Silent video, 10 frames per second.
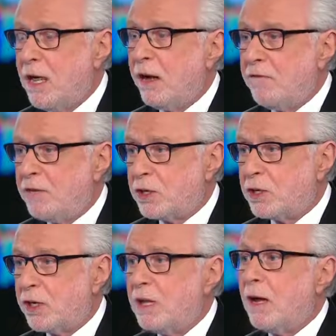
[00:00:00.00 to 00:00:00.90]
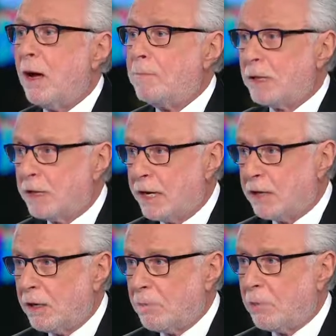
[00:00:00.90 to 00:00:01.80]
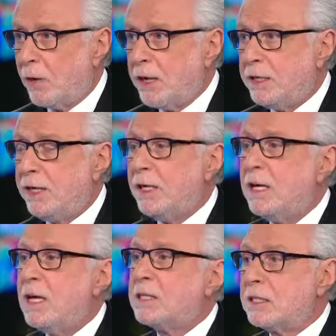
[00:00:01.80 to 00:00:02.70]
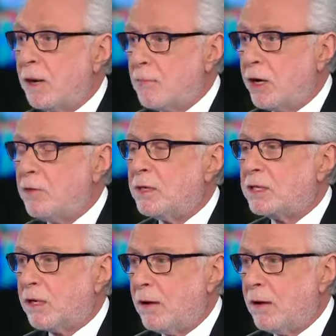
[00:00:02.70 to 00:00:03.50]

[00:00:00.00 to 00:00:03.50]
official, a political appointee, someone who has come